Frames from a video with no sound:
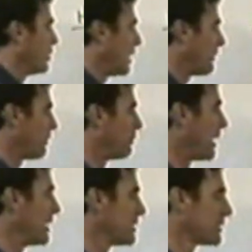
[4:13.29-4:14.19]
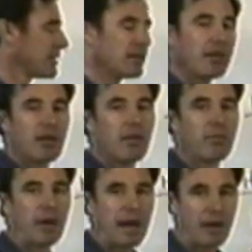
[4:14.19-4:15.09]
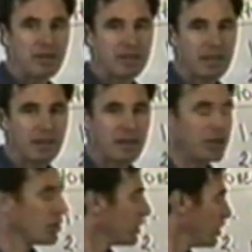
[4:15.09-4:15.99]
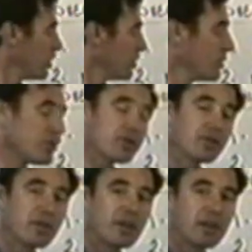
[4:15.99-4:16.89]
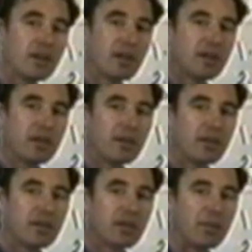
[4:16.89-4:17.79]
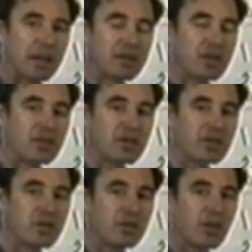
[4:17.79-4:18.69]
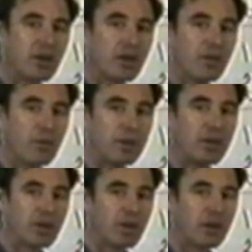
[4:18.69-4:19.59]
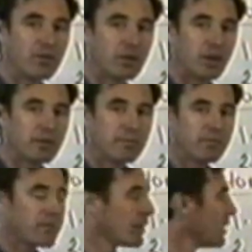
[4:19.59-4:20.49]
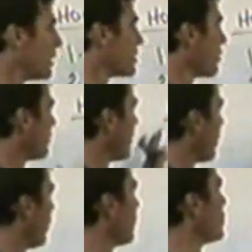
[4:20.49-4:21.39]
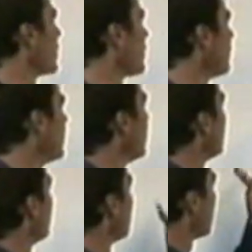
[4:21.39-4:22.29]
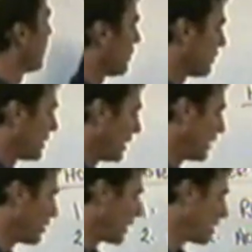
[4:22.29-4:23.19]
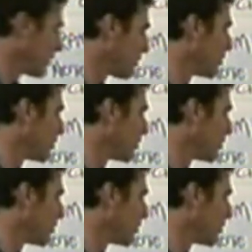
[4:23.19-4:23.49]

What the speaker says: you have a base power setting that you can use to make decisions on whether you can hover or not. So we've done our hover check. We now head on out